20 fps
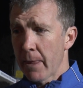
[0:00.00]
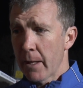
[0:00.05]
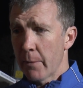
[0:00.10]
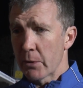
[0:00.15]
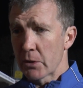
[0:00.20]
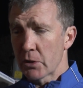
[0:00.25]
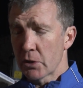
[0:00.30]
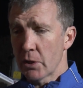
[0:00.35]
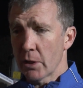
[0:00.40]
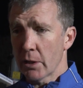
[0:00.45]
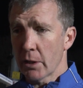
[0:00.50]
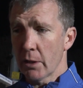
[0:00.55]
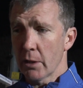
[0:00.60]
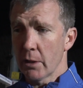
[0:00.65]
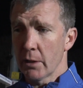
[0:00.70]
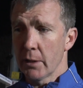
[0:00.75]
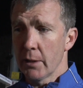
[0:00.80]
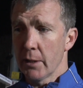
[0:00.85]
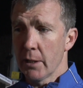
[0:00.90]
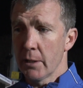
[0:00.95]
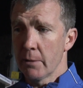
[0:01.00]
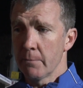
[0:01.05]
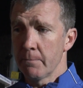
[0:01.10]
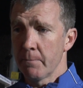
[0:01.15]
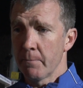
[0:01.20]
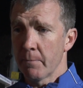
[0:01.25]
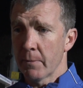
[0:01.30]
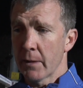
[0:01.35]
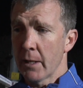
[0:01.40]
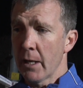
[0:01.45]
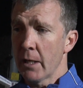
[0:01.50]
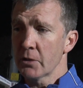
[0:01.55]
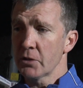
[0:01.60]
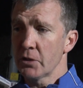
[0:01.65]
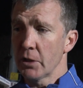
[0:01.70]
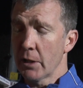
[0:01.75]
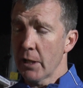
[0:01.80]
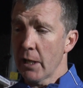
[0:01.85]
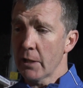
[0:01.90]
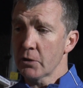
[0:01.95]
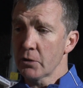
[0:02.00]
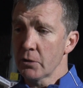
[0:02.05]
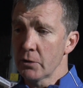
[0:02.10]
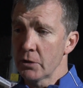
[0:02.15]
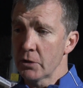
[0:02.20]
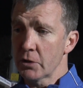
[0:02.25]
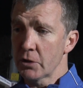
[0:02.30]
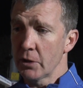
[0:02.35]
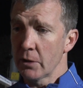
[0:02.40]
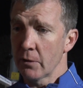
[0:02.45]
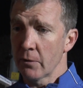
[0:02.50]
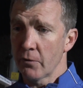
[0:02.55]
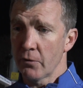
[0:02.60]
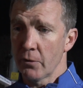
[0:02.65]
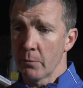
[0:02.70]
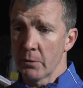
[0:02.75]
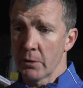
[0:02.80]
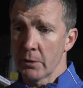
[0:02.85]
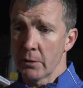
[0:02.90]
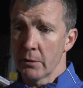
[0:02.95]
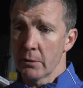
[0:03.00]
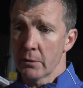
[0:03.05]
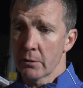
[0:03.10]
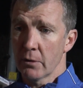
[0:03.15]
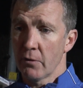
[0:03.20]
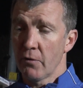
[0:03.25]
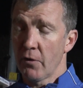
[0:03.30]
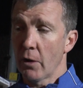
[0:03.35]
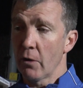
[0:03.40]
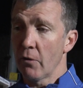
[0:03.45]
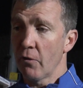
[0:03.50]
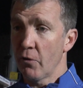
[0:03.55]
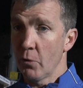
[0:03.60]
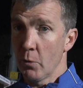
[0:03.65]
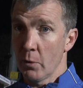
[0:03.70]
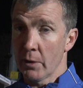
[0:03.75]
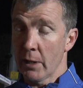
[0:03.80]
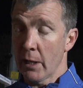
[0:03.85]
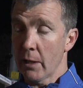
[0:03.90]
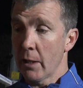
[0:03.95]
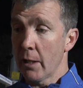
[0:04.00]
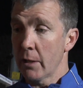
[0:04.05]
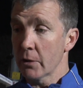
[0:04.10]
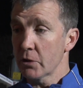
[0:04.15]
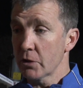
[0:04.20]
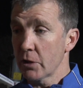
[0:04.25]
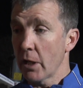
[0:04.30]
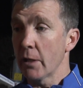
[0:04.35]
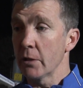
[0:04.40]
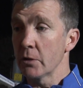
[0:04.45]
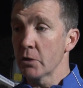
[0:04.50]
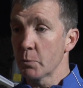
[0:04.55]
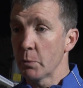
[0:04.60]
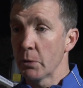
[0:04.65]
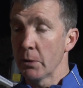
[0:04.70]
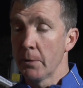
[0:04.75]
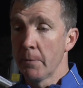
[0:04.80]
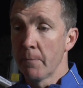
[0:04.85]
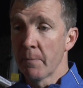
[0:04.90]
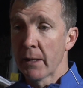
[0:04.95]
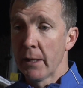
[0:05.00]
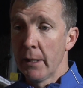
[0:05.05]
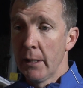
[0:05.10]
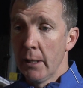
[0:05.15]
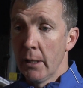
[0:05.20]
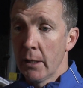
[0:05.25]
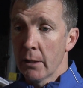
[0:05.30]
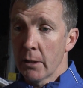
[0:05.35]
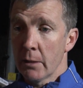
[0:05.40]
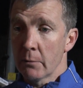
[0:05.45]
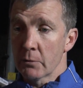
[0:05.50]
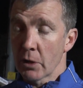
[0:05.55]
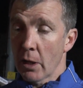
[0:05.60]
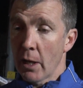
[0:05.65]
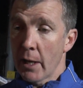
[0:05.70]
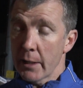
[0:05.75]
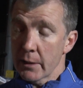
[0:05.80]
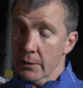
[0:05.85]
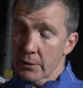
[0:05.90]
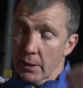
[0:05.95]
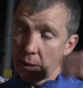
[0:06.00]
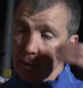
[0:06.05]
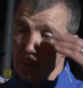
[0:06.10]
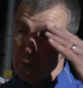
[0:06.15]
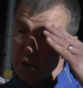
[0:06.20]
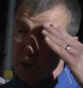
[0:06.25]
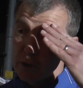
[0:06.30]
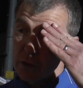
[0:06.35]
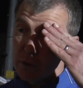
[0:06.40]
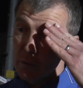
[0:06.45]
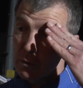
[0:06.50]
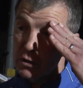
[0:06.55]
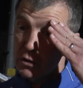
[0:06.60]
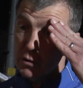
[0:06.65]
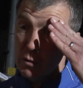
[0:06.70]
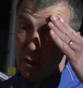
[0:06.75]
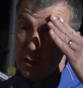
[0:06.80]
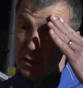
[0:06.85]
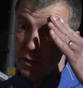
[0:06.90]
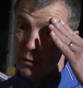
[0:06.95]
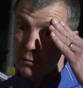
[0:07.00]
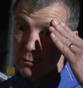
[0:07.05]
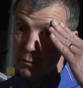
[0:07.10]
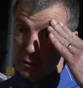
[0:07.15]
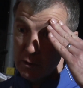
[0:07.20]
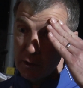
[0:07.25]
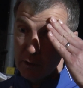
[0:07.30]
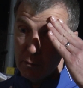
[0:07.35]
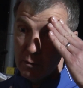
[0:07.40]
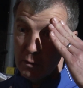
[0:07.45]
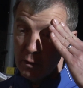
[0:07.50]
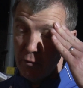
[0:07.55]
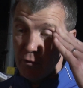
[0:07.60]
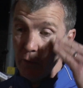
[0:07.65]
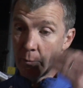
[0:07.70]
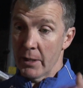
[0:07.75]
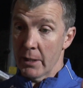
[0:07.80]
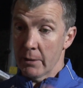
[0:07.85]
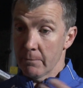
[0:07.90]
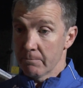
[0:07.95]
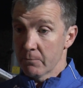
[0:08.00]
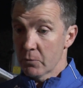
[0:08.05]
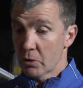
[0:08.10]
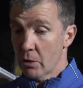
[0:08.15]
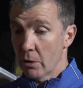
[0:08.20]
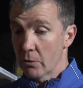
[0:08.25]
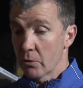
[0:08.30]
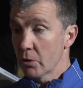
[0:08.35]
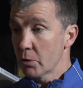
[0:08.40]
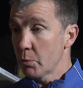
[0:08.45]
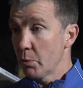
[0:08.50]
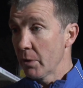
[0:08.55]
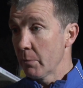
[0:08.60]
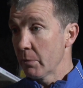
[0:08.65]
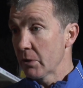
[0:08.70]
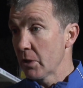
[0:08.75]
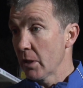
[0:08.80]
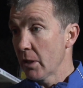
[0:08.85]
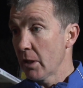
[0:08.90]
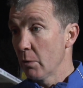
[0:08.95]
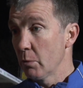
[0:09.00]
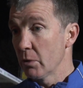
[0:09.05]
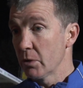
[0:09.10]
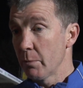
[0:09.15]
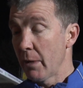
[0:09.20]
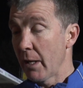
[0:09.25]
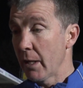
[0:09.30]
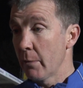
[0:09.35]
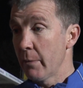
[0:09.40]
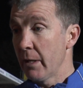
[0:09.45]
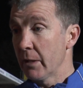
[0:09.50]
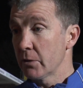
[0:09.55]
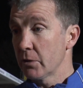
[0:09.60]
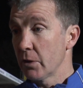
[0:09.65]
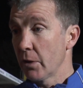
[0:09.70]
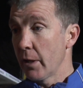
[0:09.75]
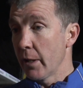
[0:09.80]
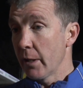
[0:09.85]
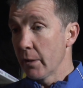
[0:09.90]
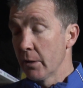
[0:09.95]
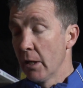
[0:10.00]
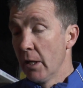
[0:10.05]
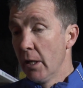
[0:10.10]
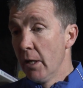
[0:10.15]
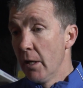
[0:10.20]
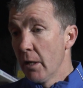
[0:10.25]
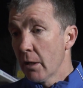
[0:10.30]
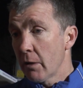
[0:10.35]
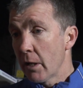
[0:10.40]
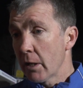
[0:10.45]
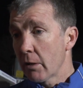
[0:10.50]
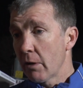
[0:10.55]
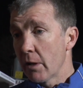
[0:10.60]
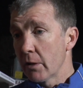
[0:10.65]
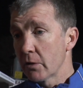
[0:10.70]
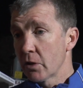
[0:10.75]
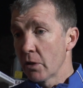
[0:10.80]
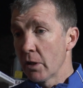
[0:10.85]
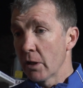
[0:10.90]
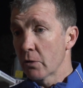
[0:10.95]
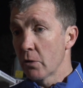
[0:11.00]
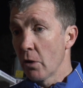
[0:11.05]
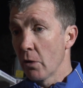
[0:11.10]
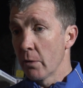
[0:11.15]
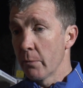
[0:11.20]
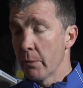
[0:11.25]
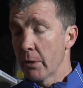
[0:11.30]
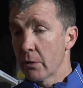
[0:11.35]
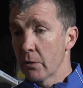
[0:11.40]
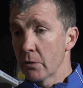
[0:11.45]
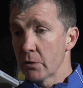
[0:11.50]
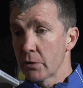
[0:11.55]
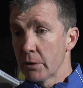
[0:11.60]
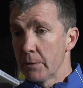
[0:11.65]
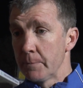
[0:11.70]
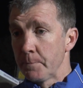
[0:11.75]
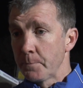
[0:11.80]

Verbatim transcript: particularly nasty gash on his shin from the follow-through on that last challenge. But I'm delighted with the squad, and you know, for me, Scott Duxbury in particular was man of the match today, and great credit to Nick Donnelly because,